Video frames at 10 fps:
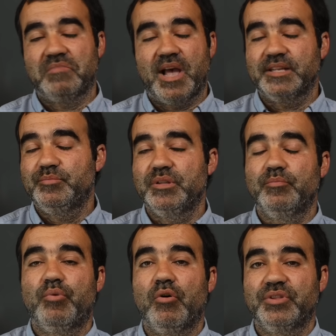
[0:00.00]
has
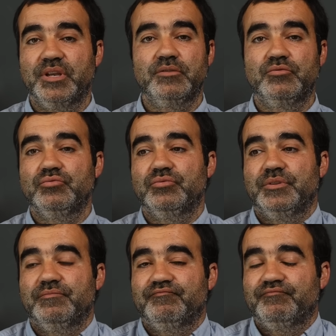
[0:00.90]
been ported to
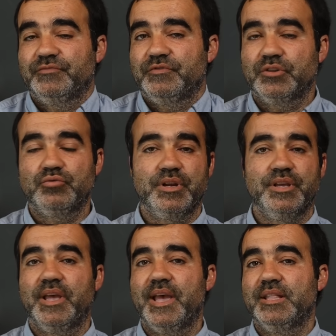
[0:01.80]

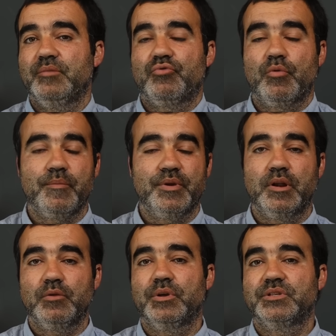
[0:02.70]
virtually any programming
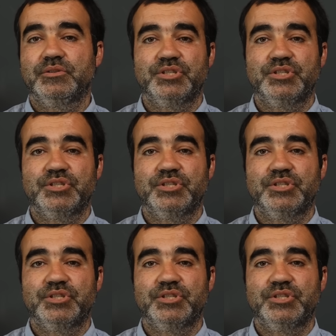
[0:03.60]
language: